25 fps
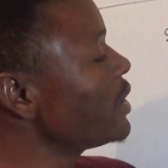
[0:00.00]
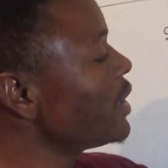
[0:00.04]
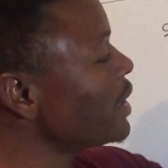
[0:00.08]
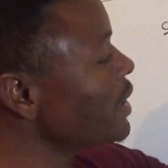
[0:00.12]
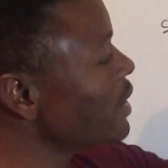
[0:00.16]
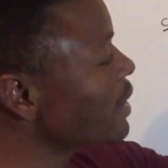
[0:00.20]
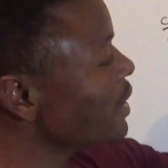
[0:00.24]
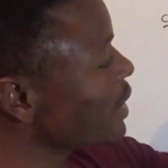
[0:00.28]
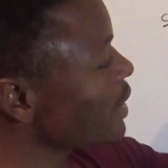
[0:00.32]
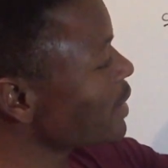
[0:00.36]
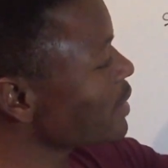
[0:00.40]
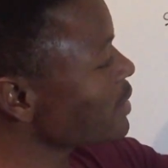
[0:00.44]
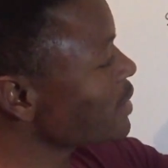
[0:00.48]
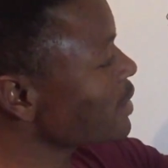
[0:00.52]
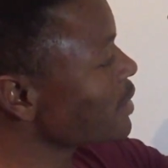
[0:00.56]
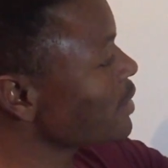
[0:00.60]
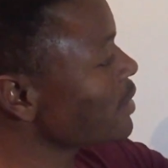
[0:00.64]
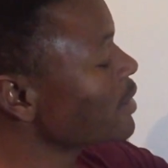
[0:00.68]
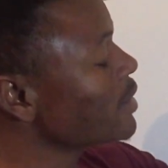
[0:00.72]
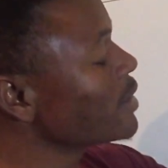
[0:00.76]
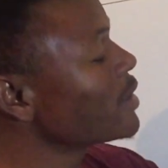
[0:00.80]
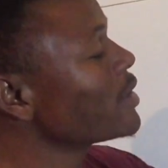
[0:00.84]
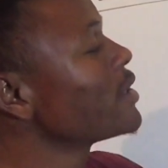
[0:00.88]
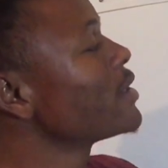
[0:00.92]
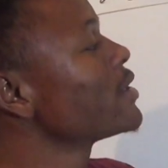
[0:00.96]
inda ya decreasing,
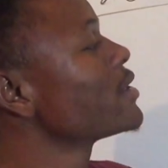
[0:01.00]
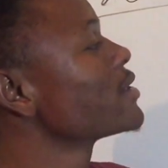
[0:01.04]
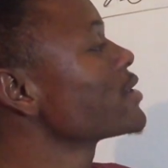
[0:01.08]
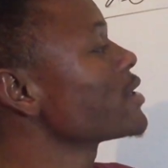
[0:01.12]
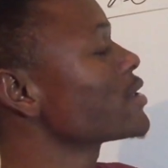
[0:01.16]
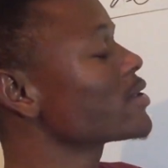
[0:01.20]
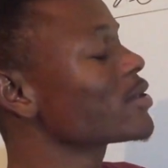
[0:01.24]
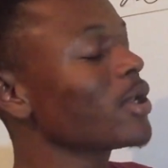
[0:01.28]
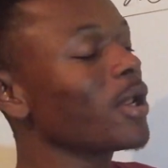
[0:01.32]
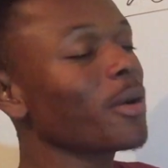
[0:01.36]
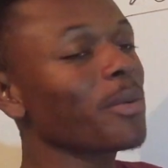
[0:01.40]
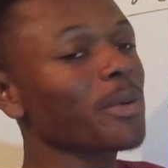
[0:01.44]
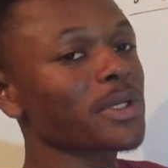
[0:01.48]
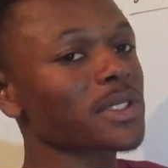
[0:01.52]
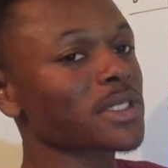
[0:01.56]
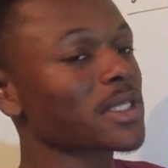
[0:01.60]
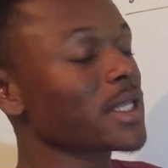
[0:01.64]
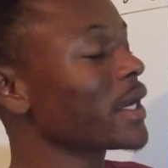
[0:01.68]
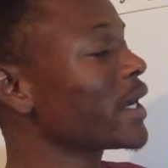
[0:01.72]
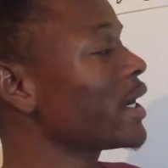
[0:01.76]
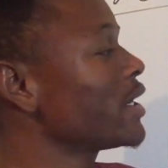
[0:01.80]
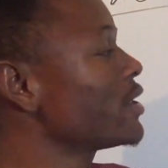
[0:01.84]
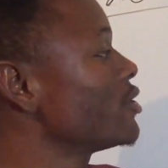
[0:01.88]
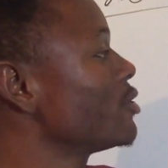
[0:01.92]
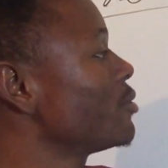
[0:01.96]
the slope is
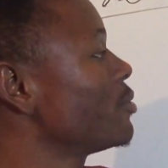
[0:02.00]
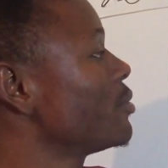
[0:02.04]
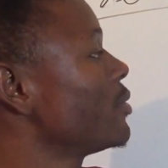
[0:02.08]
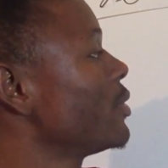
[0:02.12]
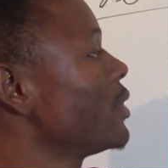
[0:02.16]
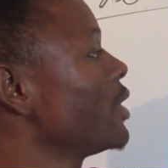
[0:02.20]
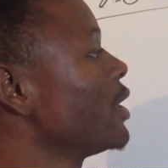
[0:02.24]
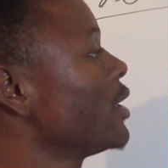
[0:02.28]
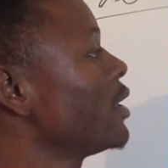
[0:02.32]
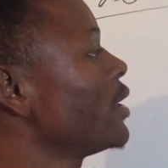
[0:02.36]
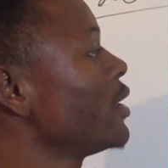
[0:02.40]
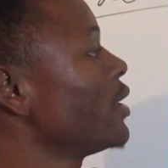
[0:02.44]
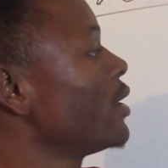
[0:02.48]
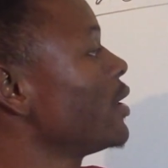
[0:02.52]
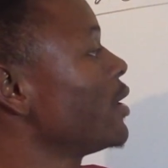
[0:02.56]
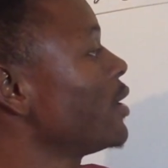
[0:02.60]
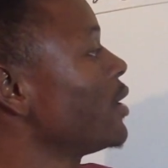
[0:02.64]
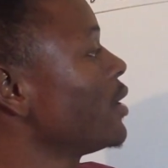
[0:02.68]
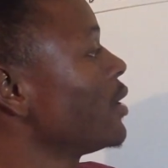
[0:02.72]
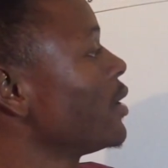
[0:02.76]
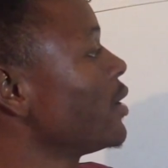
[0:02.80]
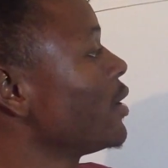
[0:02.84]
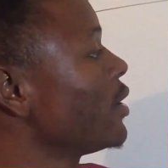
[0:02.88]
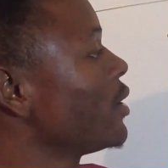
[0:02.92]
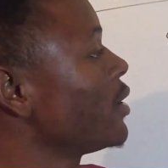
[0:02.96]
negative.
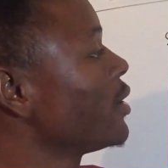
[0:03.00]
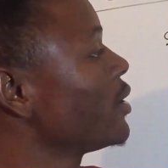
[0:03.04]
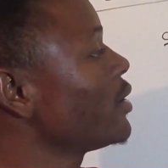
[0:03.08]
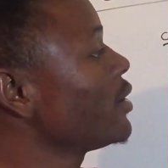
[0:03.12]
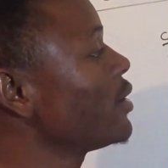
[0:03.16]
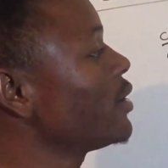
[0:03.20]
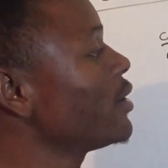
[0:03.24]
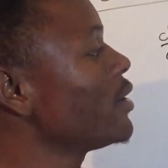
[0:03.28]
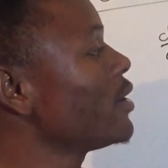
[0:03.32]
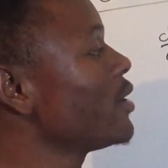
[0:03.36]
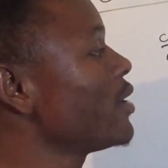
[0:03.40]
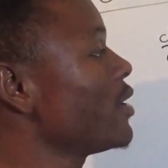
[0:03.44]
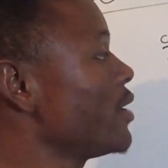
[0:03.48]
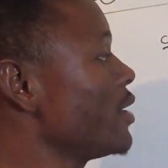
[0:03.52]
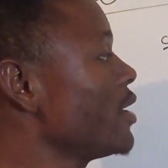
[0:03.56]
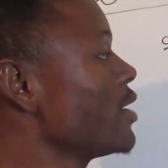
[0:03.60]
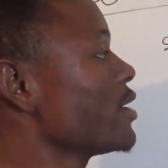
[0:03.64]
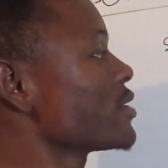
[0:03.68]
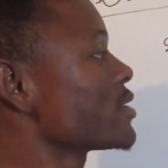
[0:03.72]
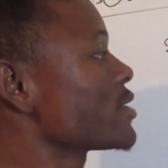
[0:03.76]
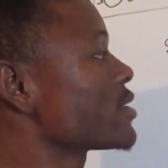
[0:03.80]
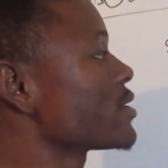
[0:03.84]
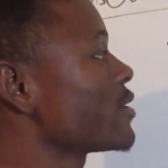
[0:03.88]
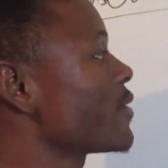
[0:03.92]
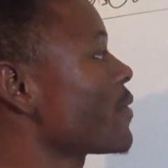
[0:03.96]

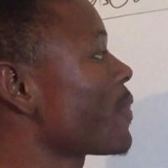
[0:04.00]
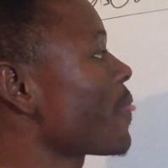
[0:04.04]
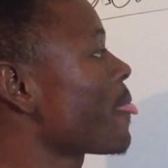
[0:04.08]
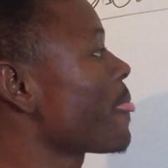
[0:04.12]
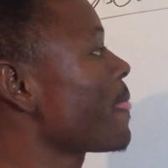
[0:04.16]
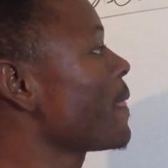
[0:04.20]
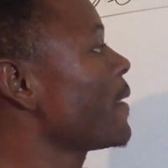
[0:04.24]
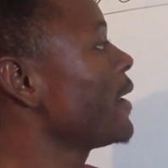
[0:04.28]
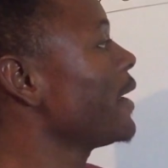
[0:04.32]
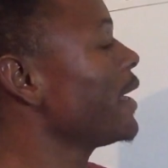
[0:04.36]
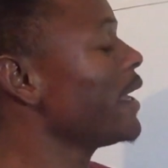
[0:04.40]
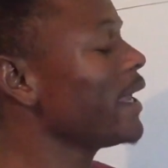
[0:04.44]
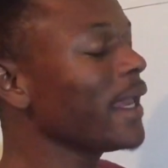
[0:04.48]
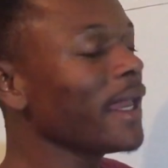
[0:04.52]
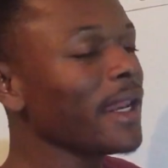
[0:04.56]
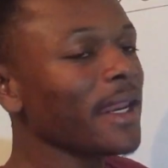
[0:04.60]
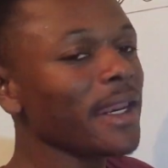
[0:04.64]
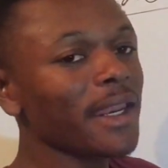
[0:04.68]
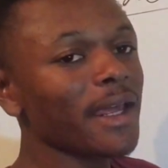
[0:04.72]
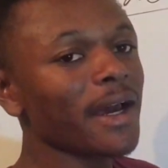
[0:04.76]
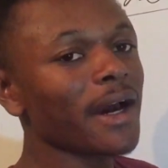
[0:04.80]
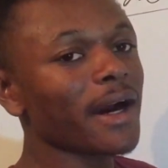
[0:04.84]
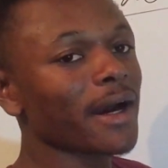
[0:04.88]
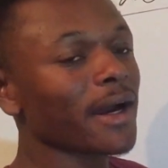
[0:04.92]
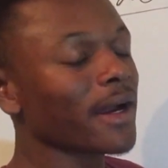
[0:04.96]
Yes,
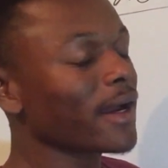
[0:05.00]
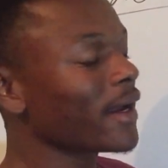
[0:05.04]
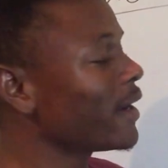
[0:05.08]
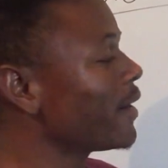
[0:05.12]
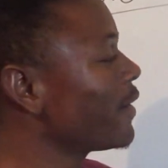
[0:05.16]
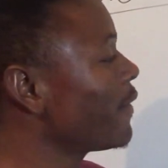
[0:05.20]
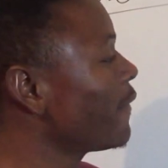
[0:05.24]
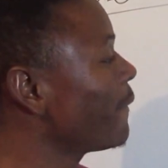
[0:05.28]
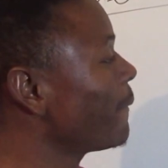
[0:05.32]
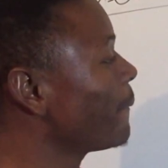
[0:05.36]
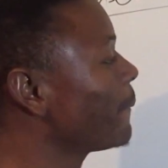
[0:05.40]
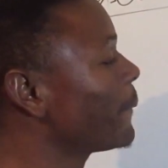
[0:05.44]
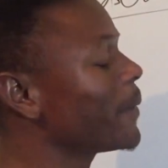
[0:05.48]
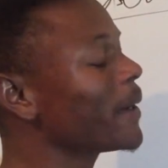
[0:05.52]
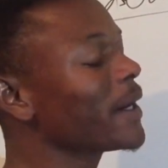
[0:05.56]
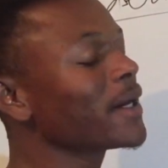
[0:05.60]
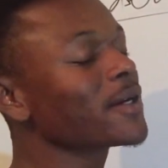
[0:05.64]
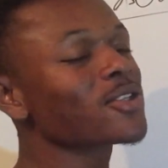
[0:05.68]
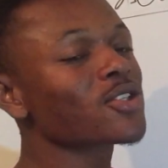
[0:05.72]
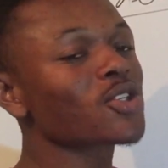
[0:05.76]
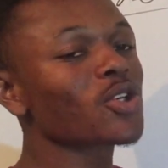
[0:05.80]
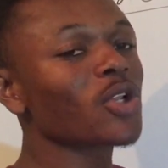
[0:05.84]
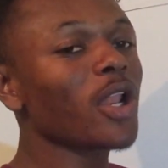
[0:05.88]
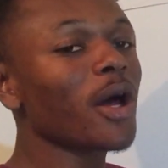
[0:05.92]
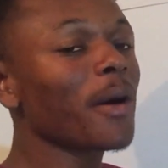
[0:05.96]
inda
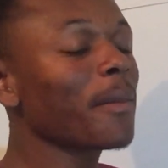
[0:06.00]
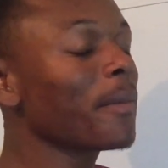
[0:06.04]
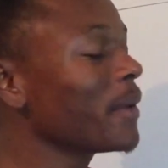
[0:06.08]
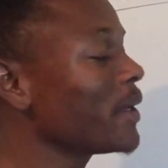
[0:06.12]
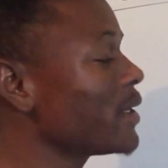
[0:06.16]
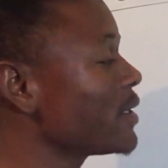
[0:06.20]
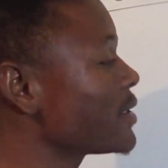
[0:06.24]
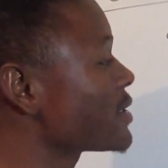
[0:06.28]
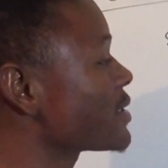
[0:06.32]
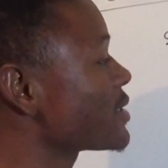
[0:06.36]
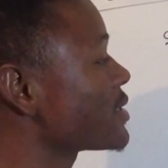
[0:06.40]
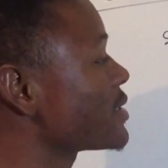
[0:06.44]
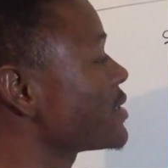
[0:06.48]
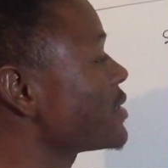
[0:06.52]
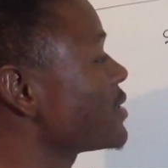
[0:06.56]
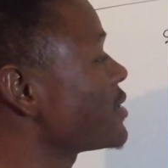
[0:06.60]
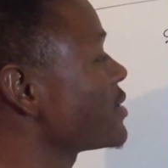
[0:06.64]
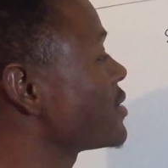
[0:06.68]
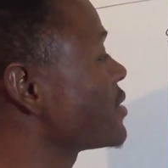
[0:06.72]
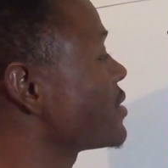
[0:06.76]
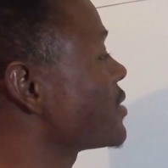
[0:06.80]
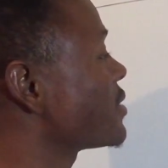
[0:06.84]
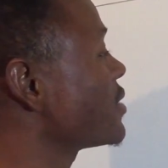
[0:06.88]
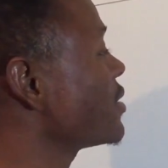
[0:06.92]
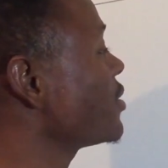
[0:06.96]
slope is
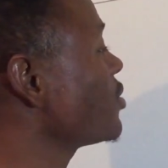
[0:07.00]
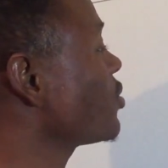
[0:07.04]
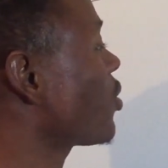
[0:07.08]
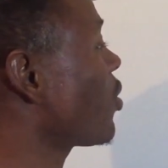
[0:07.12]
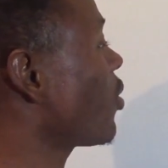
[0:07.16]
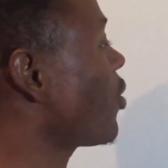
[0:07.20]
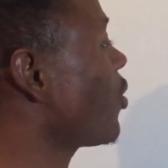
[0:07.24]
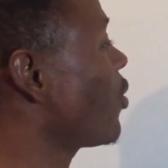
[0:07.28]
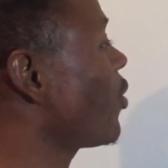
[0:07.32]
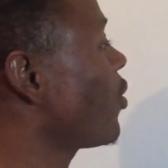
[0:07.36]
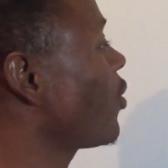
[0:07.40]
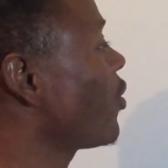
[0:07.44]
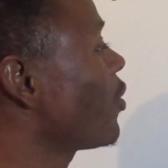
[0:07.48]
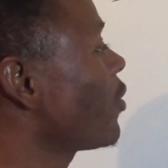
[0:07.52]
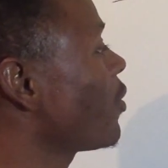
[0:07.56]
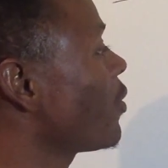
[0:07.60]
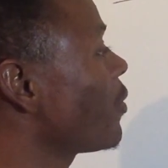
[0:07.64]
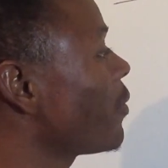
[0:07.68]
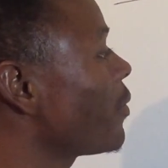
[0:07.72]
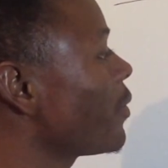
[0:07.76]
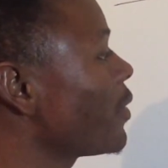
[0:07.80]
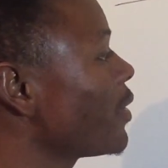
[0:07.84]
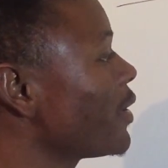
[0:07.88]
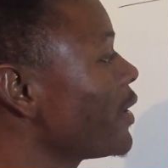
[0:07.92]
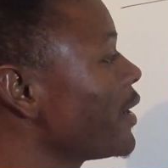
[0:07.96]
0,
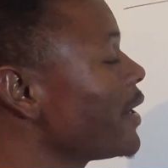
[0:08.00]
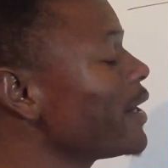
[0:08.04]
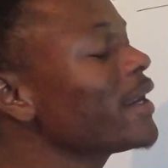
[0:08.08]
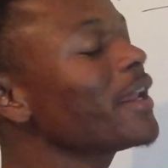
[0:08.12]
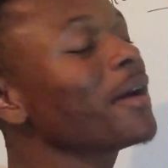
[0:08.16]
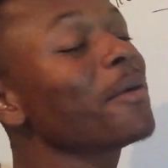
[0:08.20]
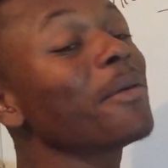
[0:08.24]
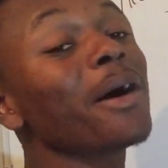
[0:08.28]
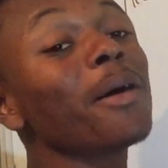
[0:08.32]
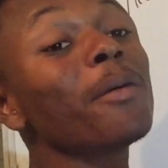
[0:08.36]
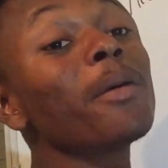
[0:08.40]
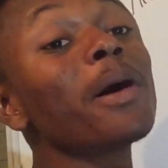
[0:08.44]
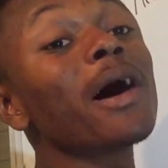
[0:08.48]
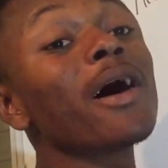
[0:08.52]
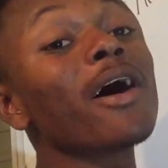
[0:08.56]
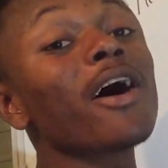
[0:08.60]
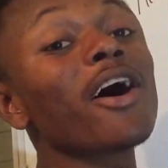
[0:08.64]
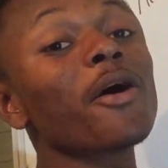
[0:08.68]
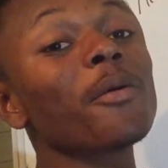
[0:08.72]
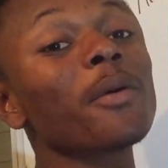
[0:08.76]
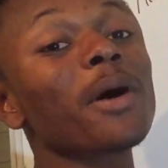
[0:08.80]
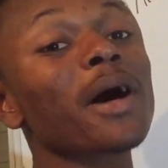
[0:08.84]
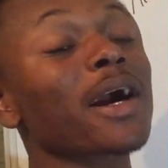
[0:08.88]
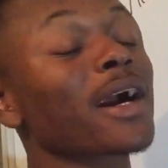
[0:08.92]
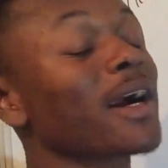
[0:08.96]
inda babu
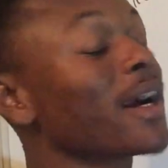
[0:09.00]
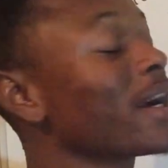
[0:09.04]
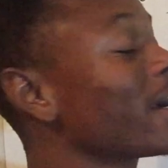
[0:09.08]
hawa